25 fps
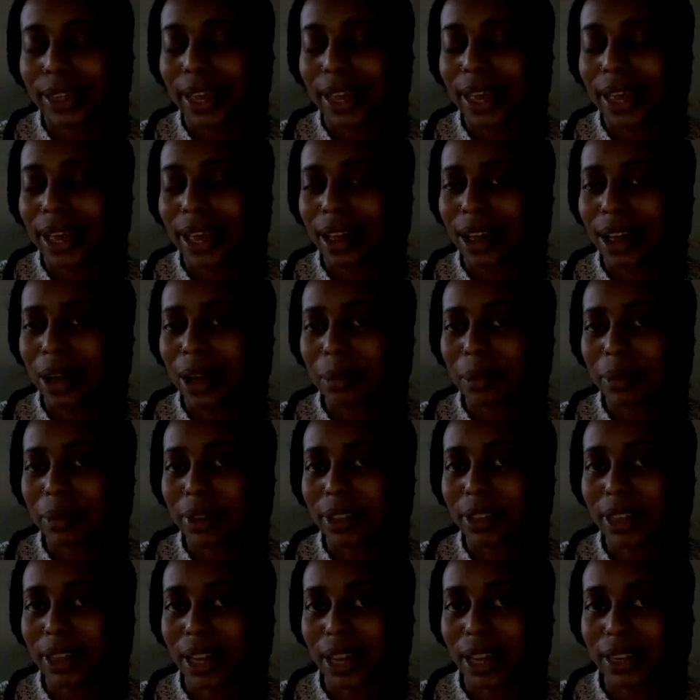Yeah,
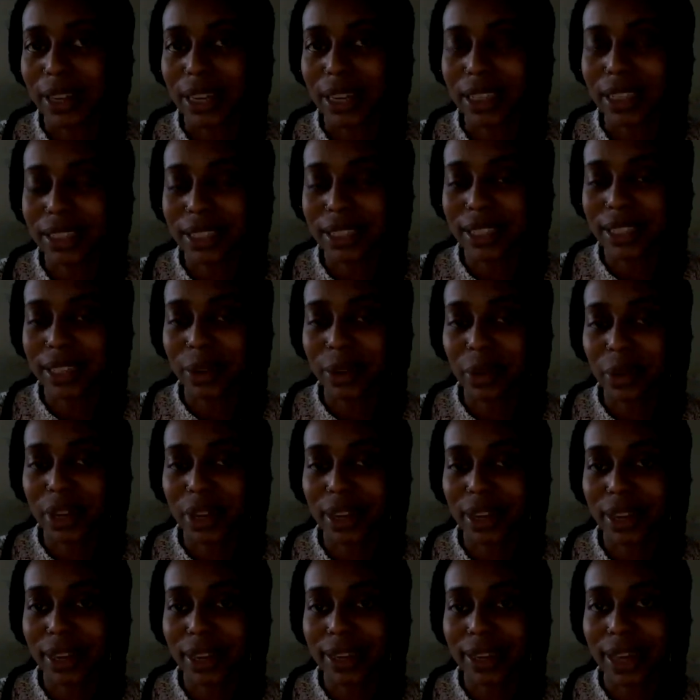I guess
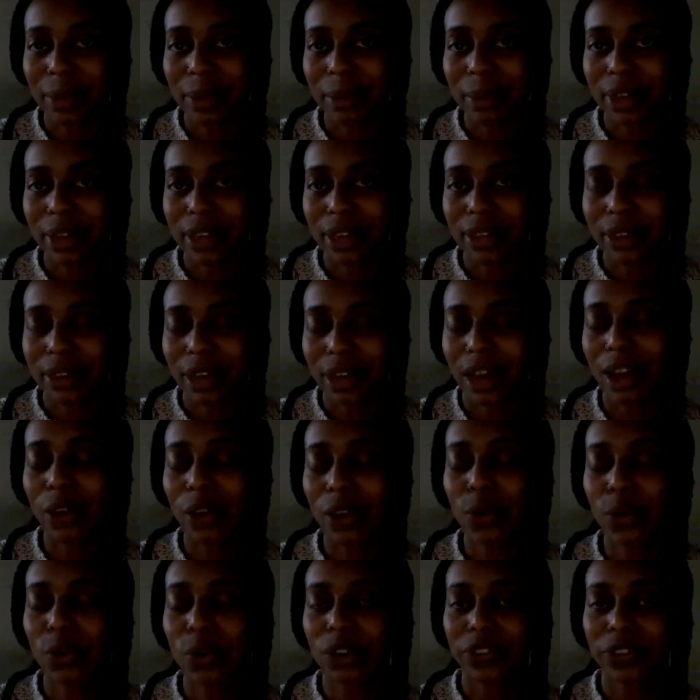it can be,
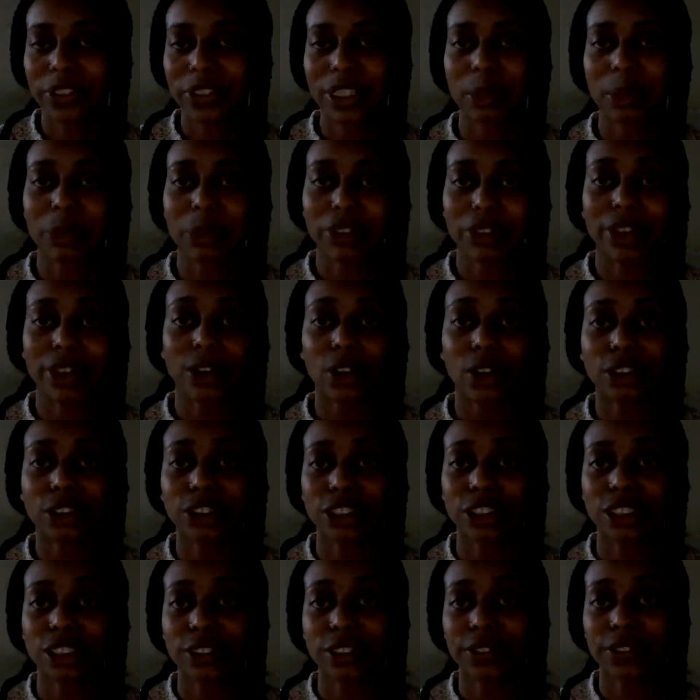all of us can be really
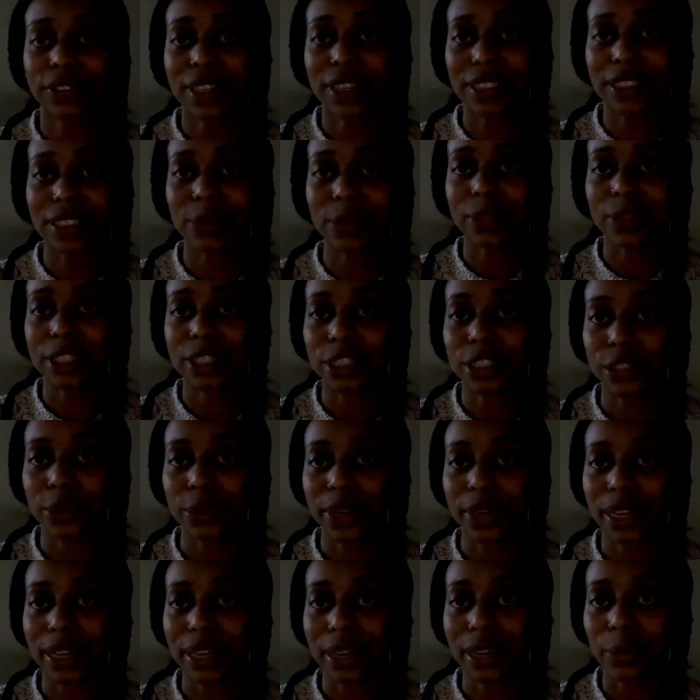conscious of that we're
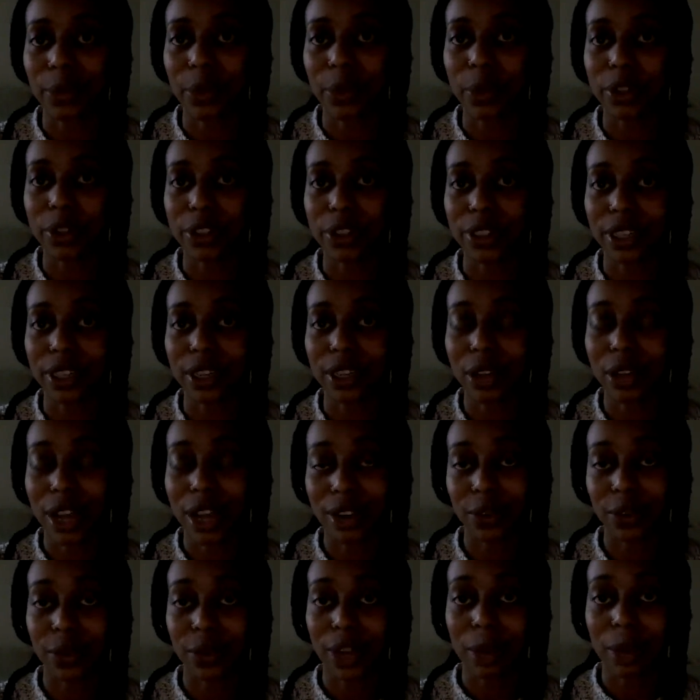doing and what we're doing
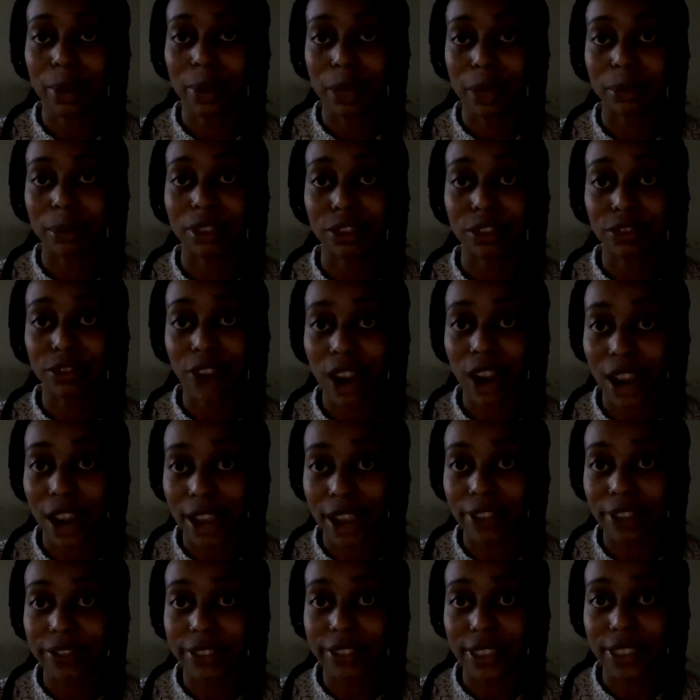kind of when our baby
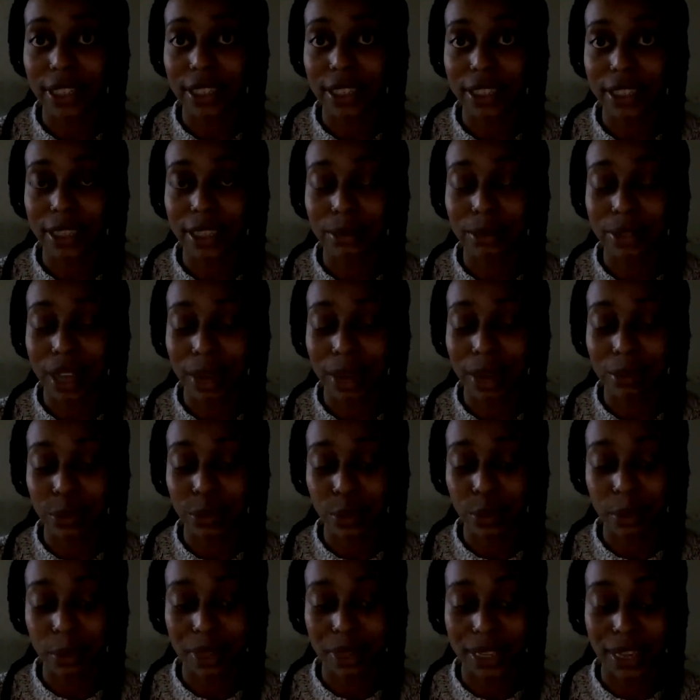arrives, and
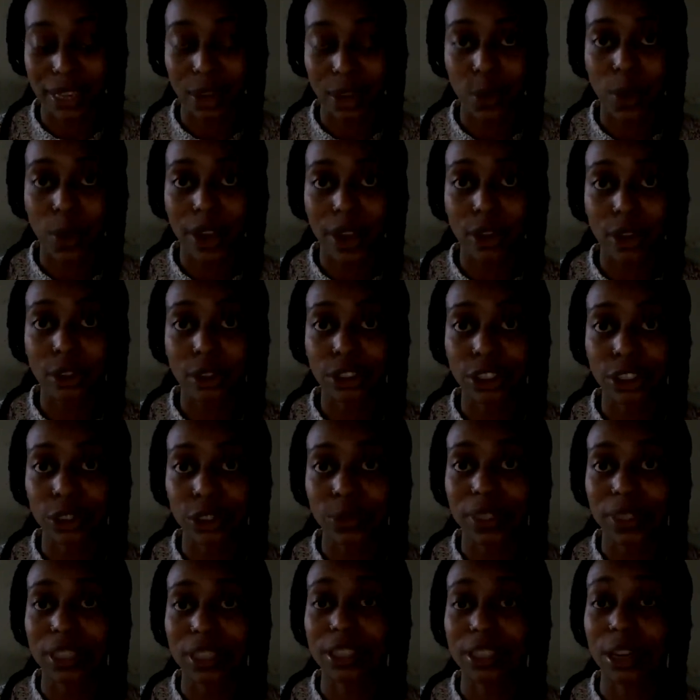sometimes women get quite
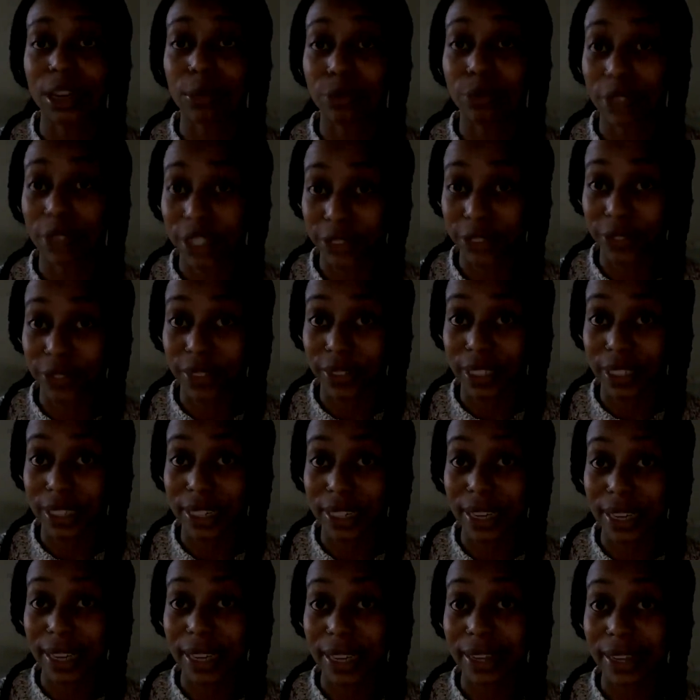conscious when they start
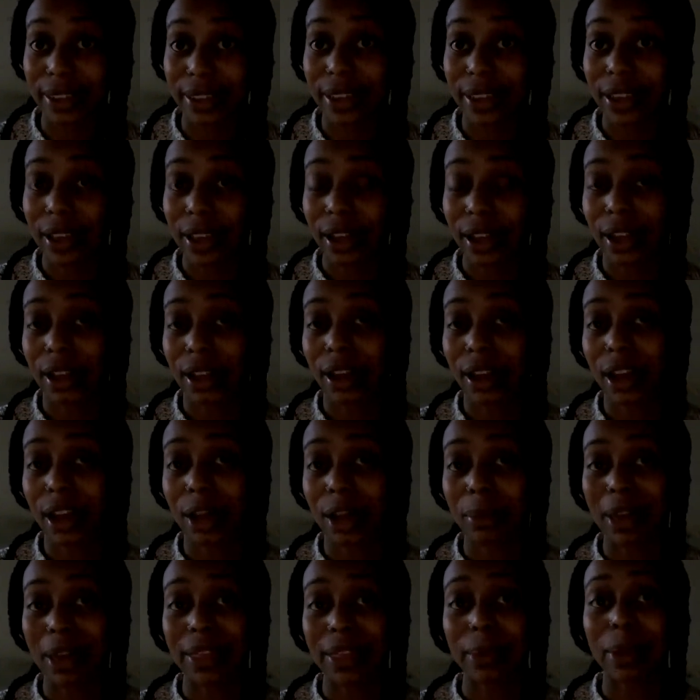breastfeeding,
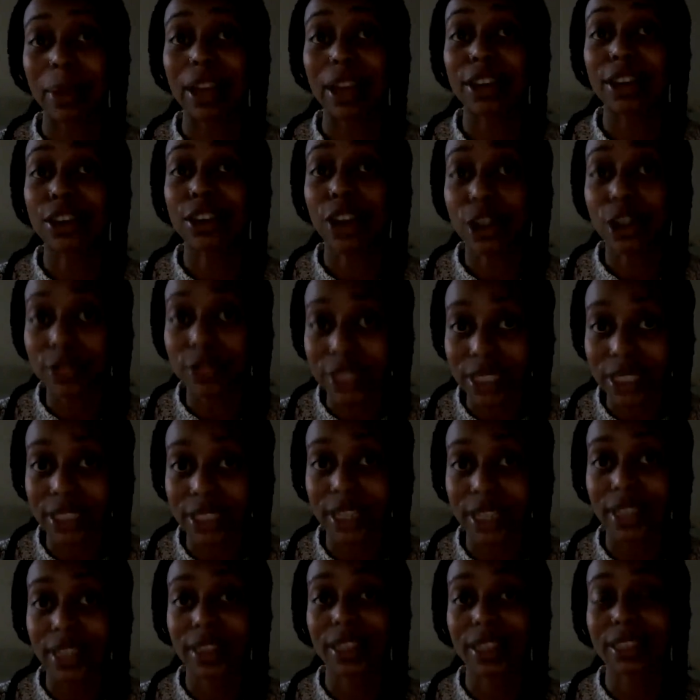and they might
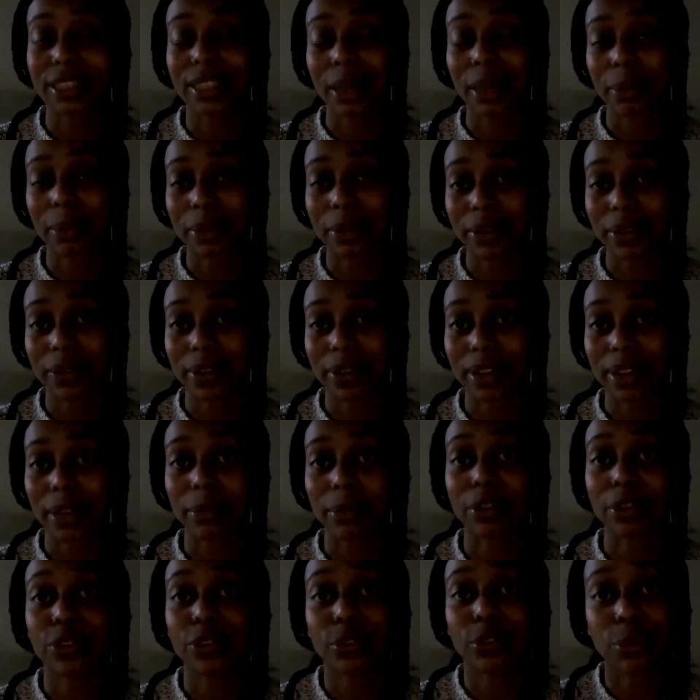notice certain things happening when
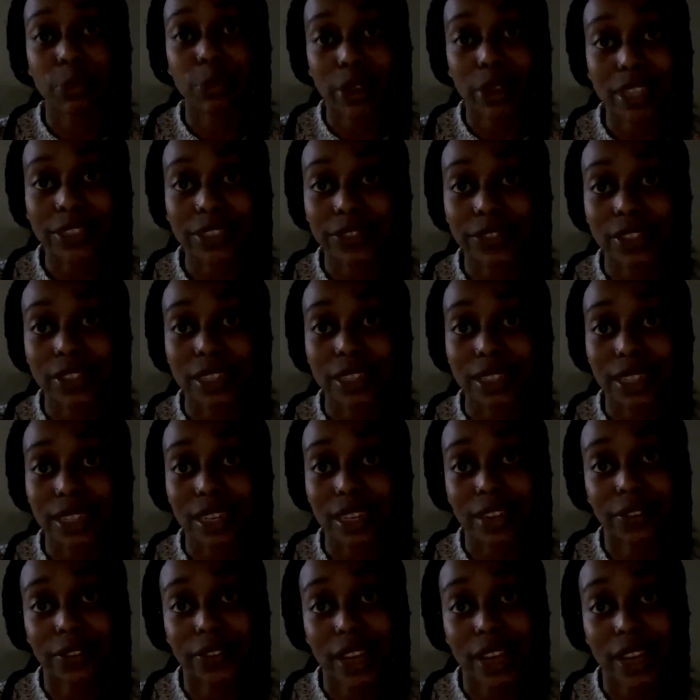they're through
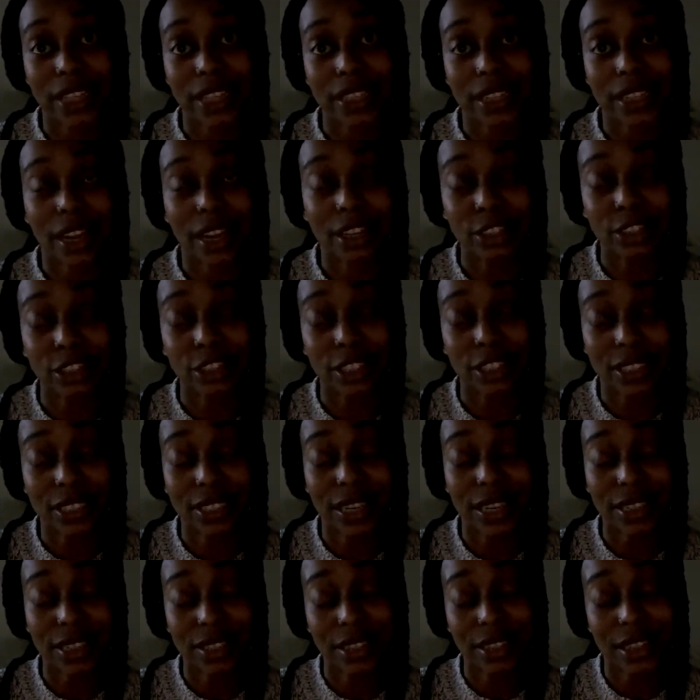breastfeeding. And the first thing I
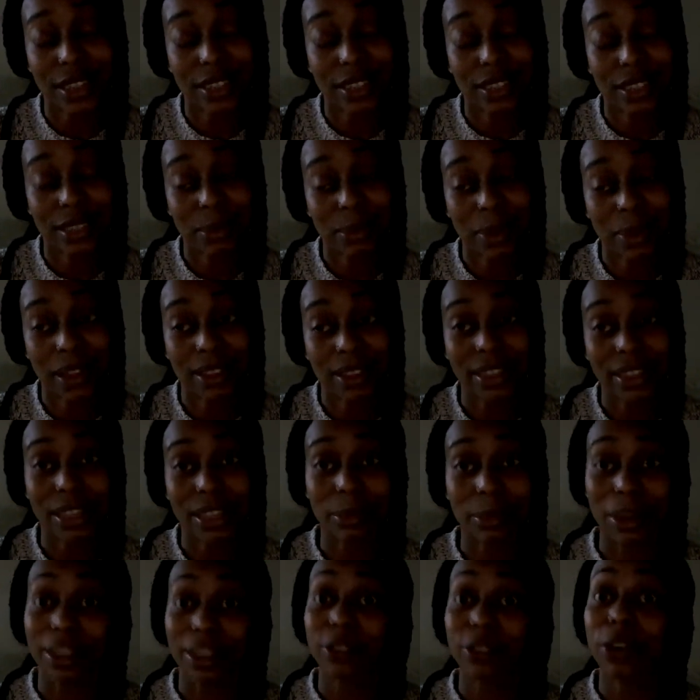usually say to ladies is about
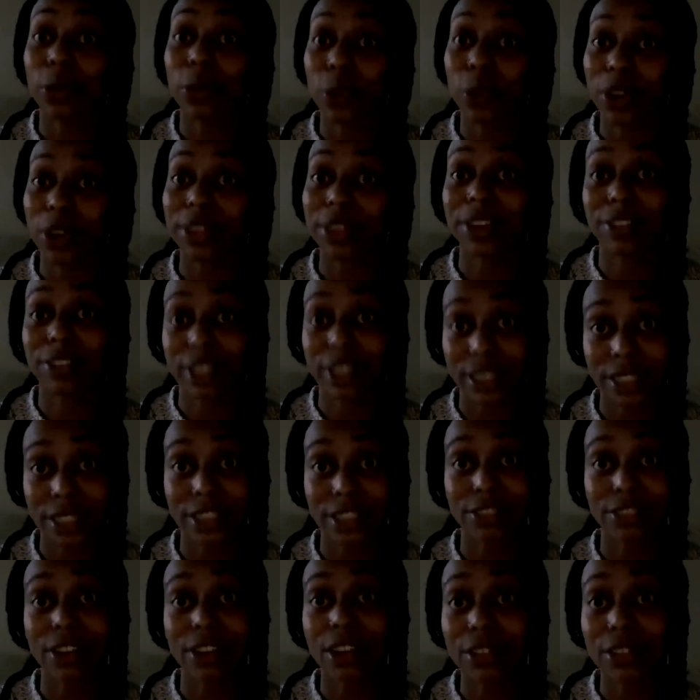thinking about what they're
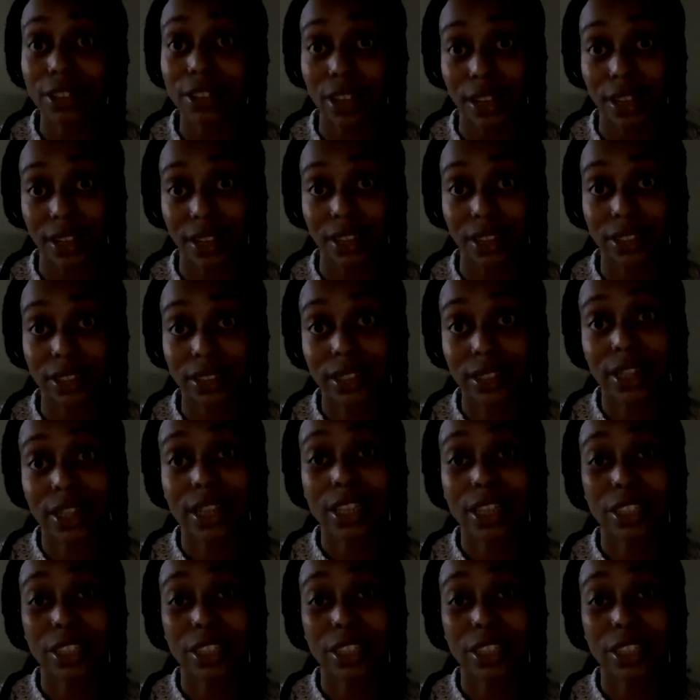eating in their own diets.